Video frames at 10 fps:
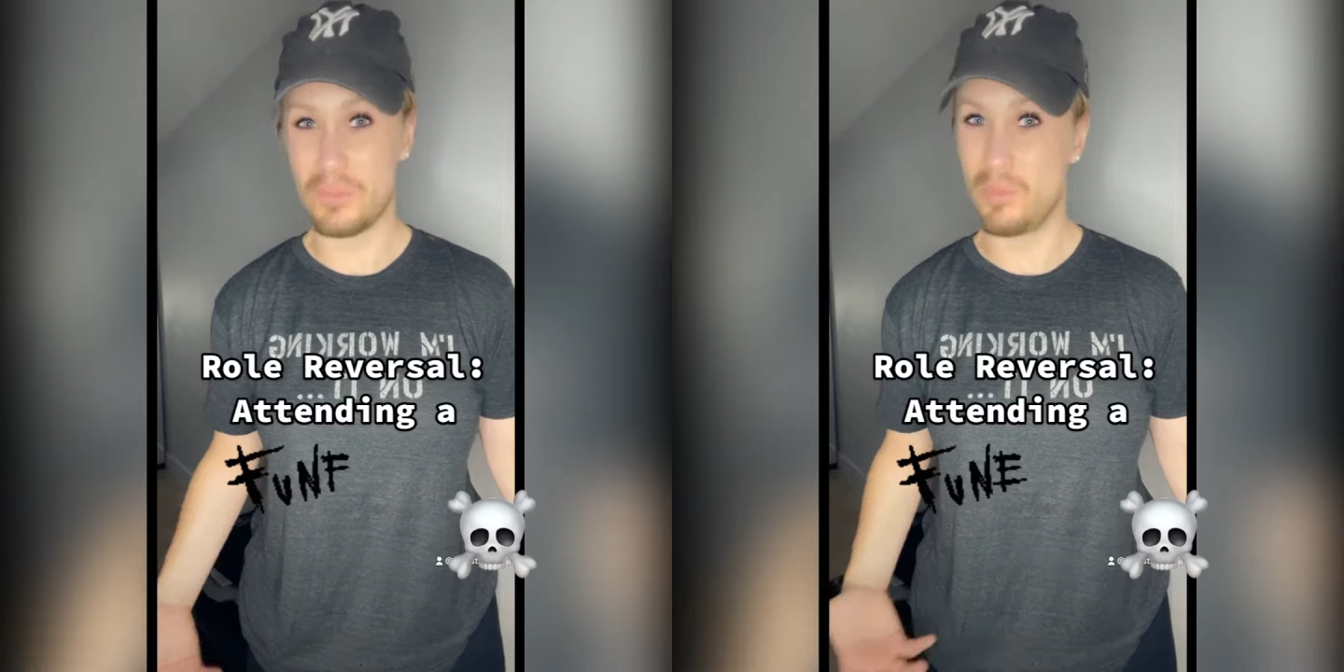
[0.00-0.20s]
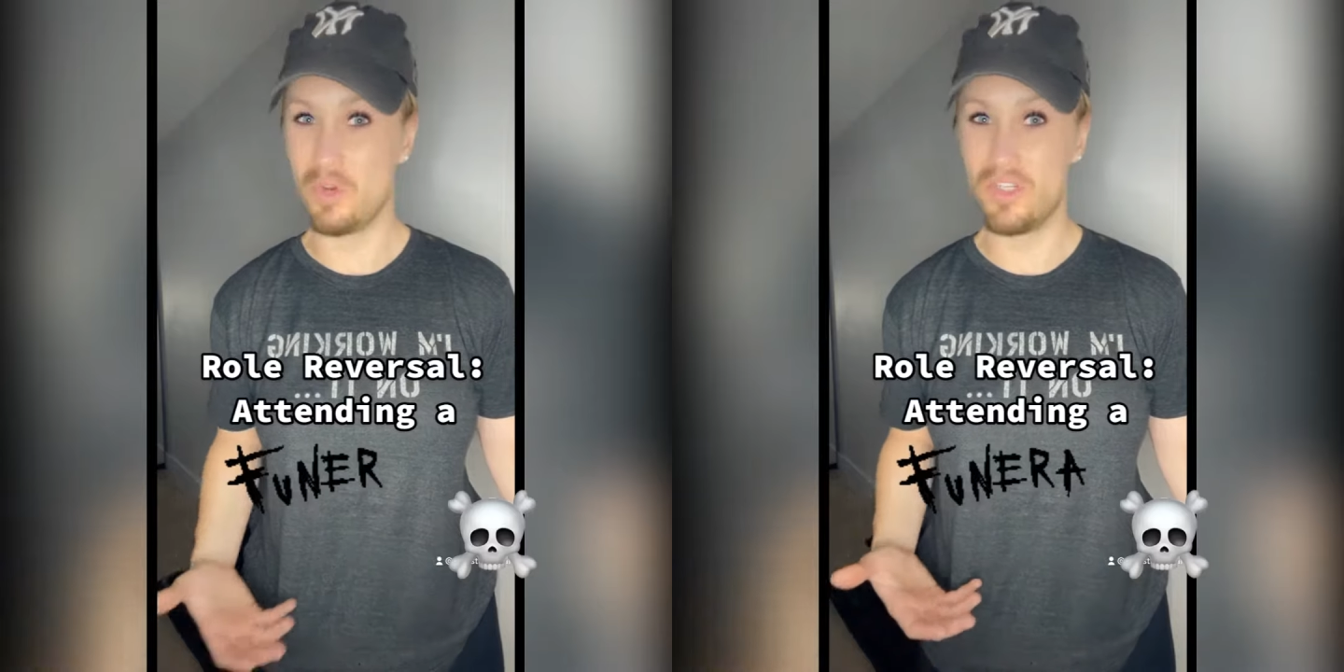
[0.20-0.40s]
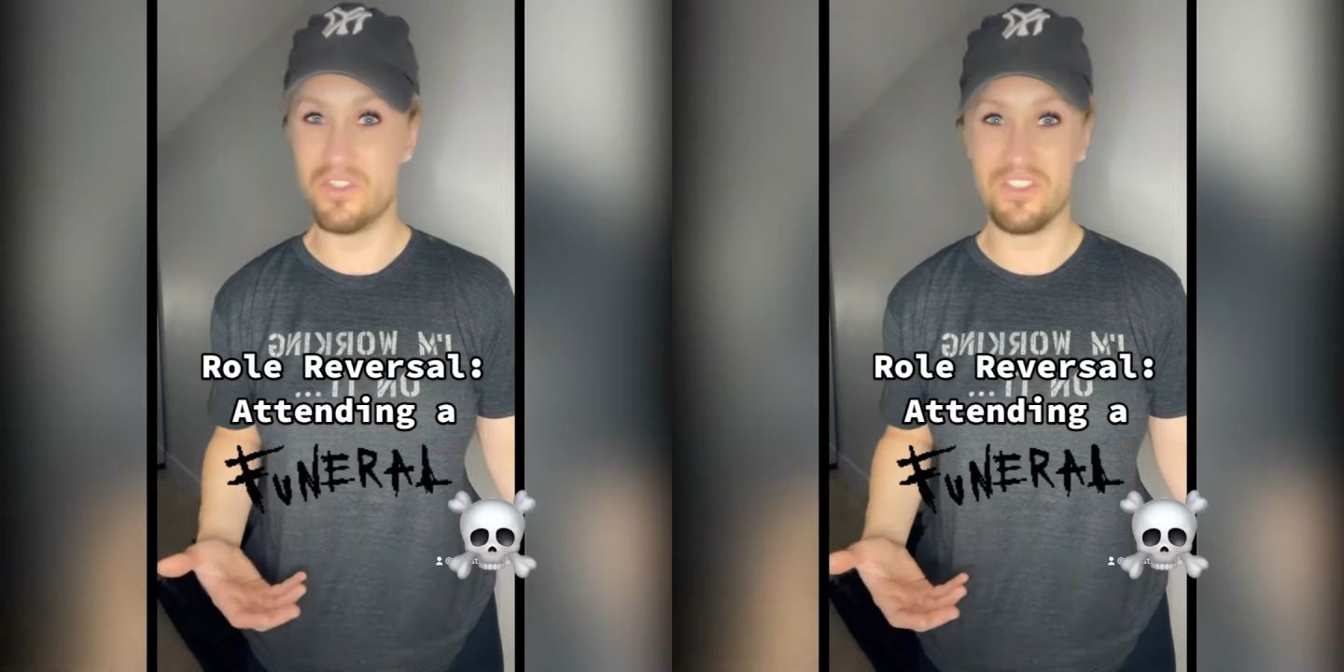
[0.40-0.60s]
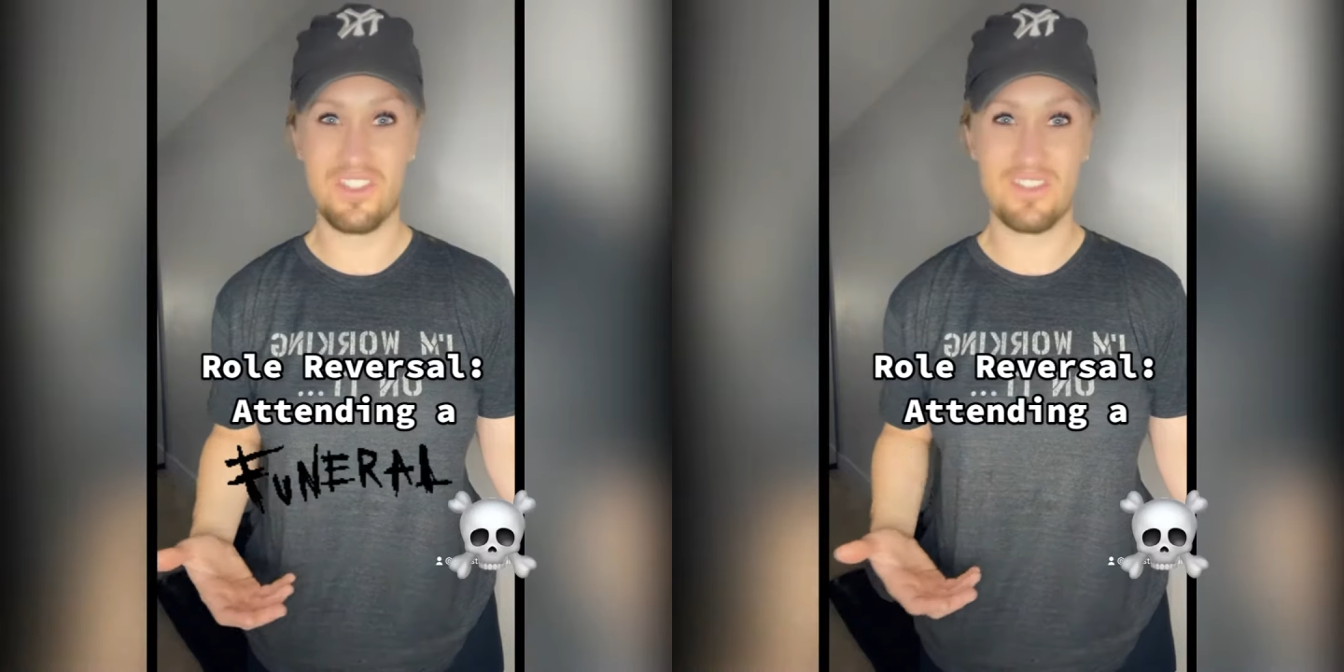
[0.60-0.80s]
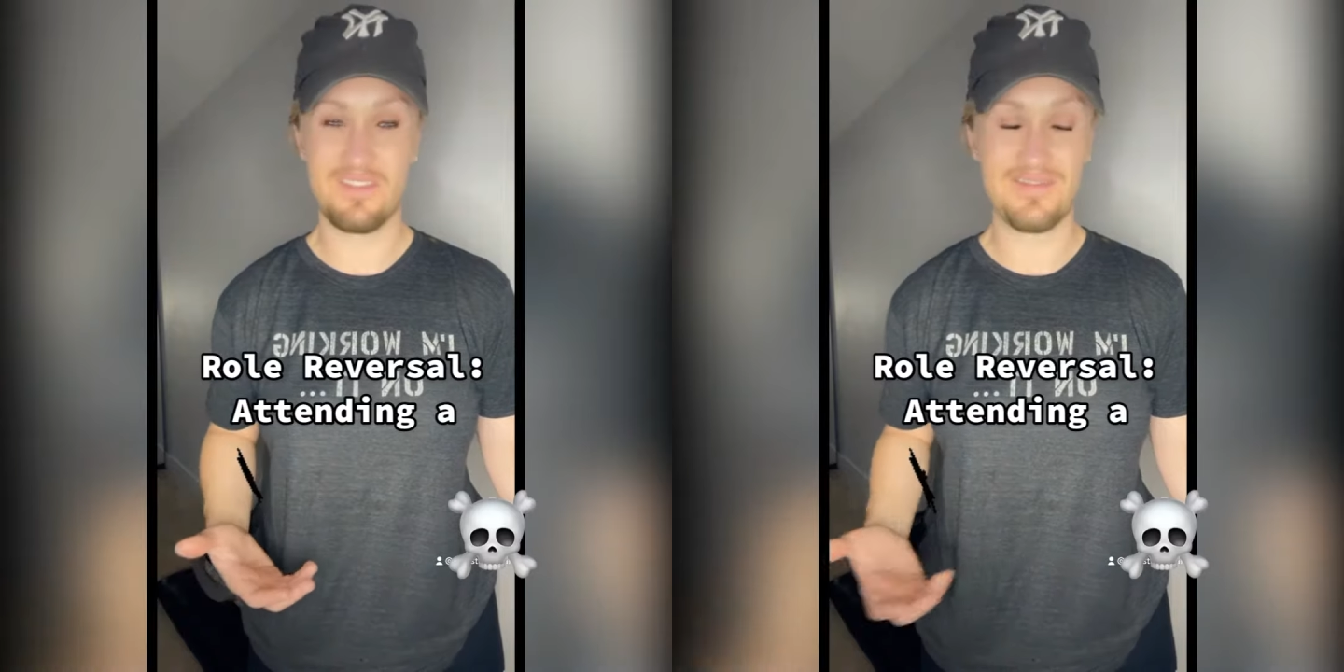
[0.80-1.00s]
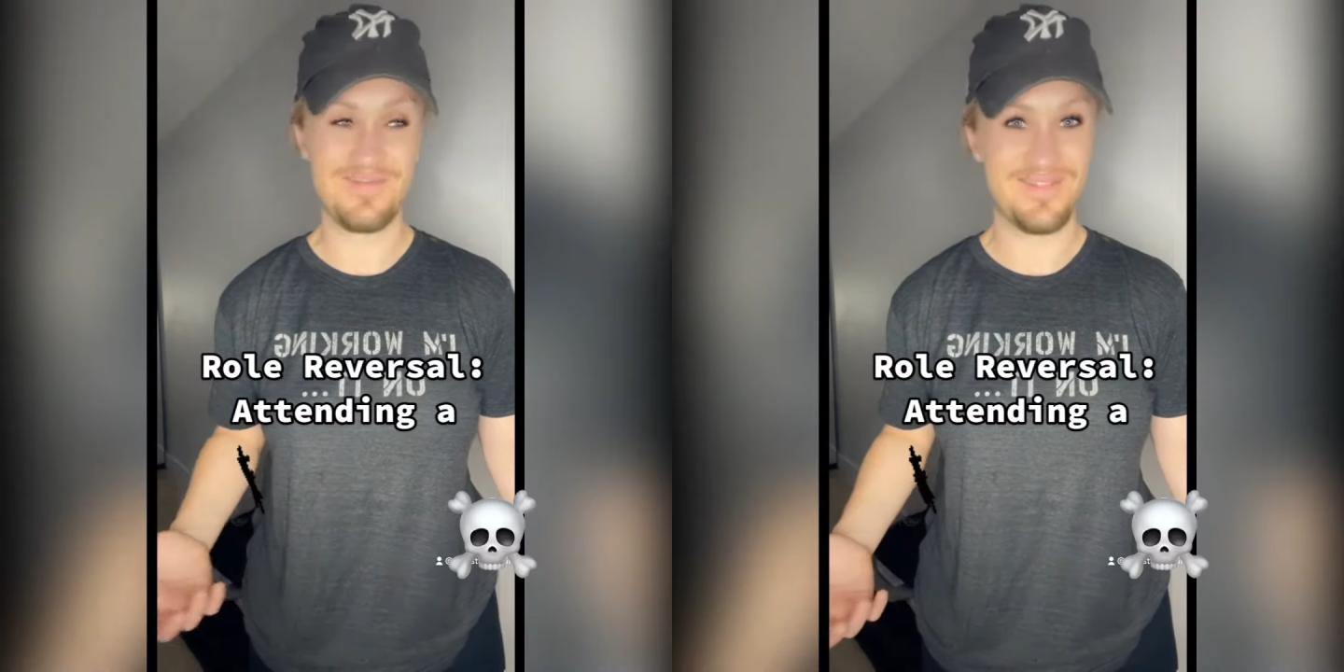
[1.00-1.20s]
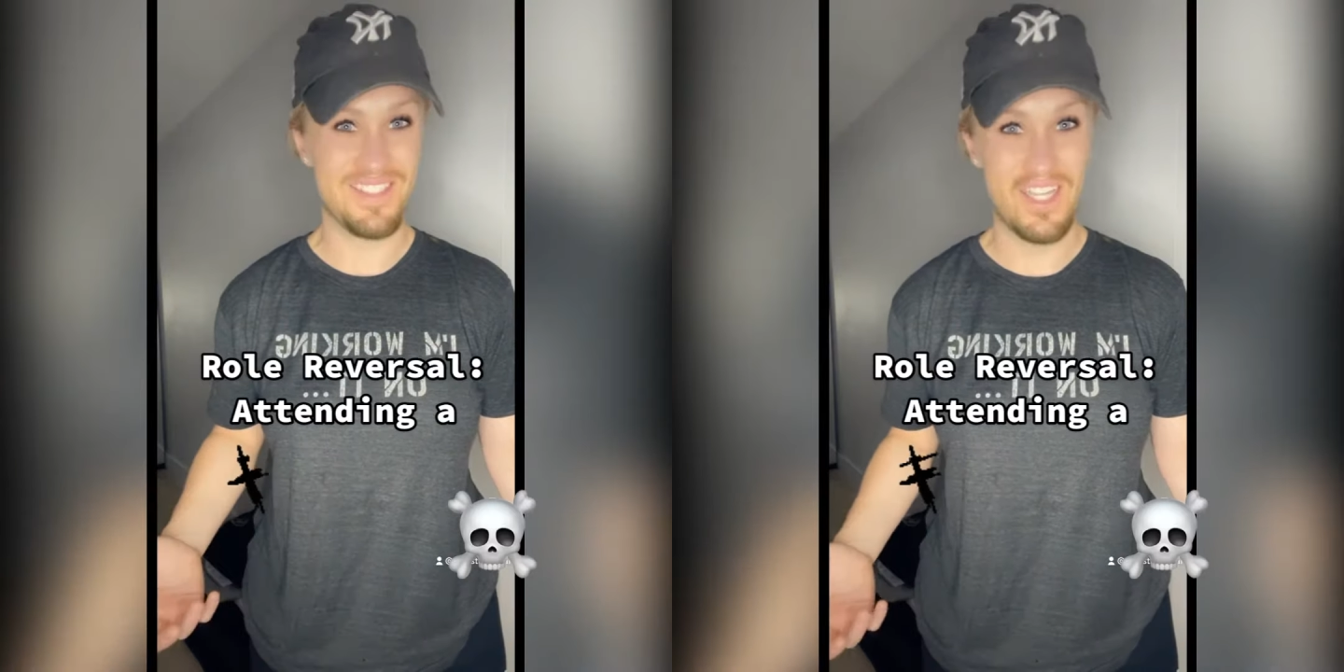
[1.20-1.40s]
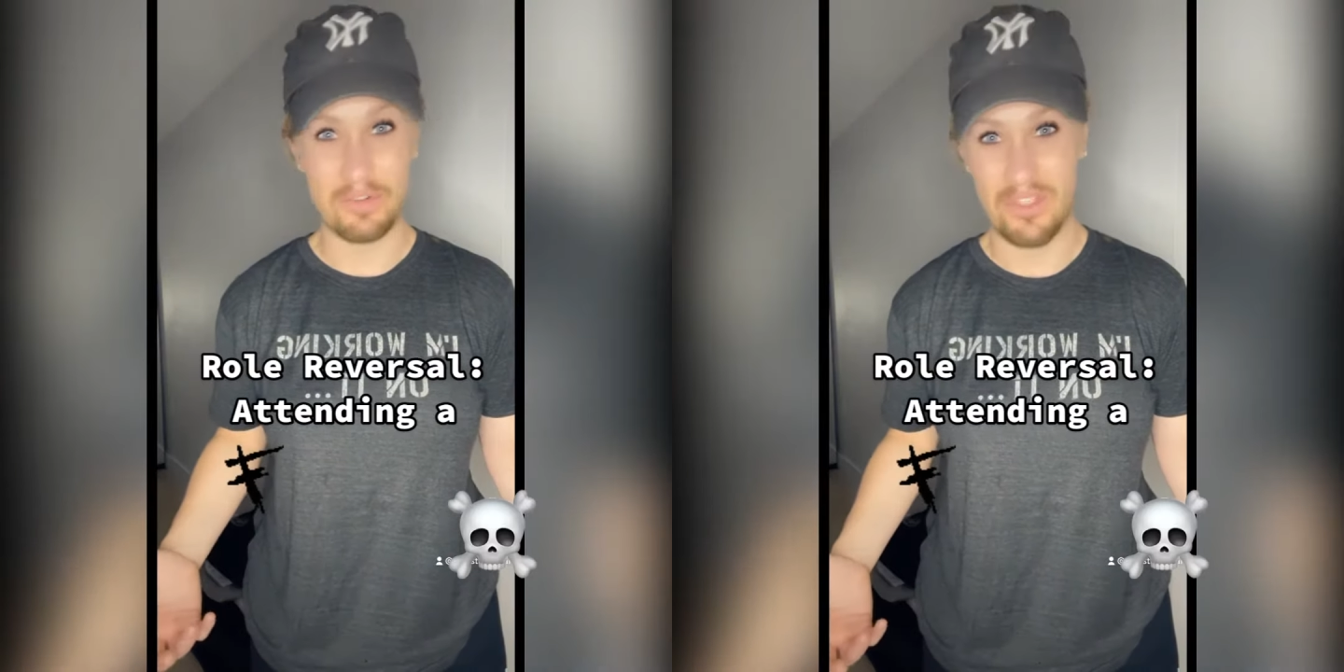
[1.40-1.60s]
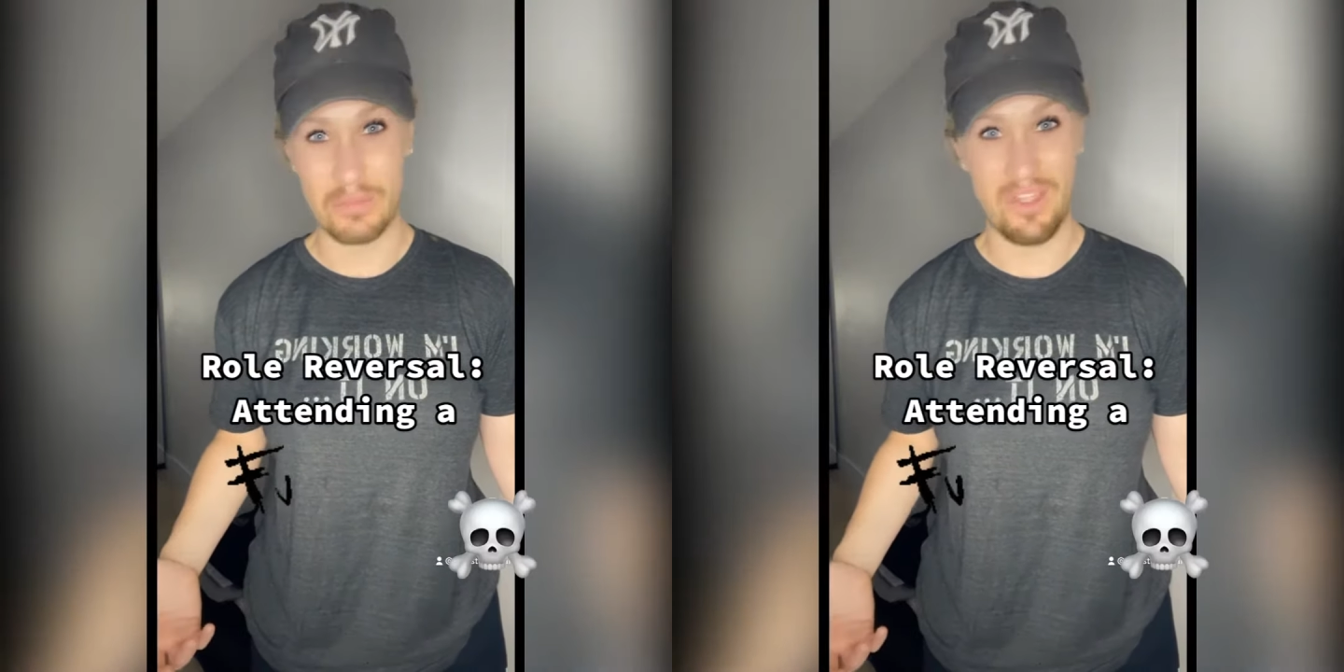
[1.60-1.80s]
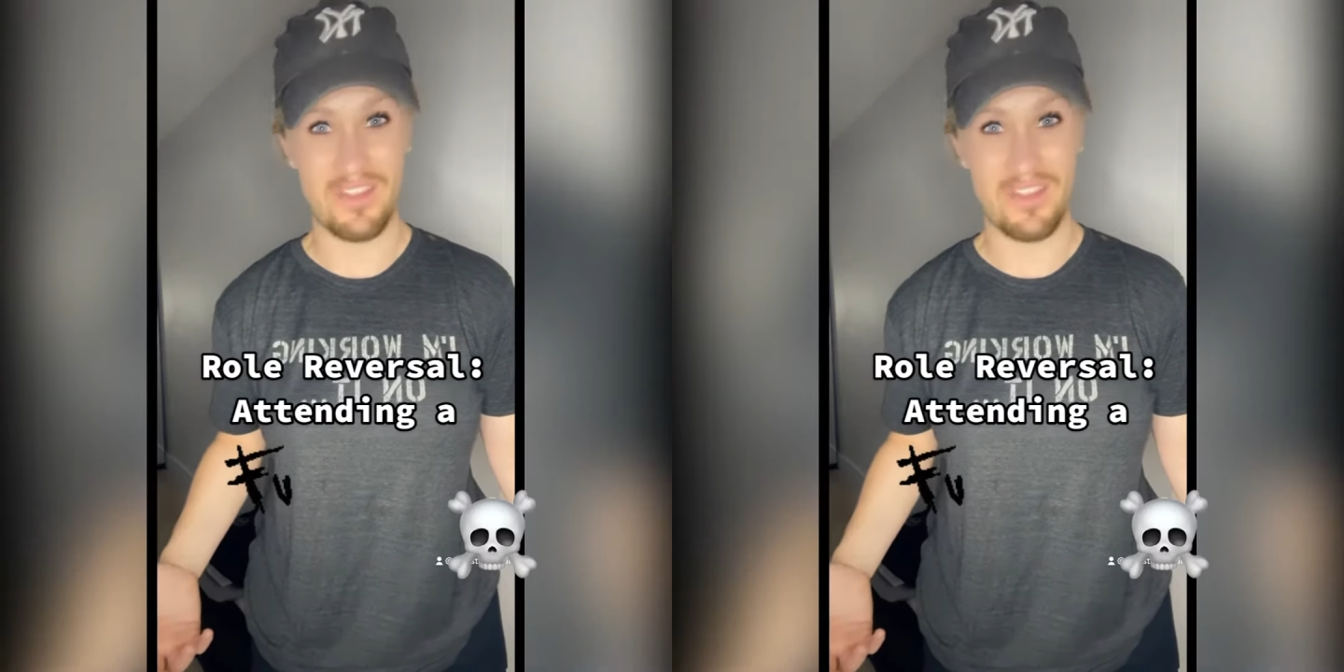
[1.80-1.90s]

memorials, it's not really my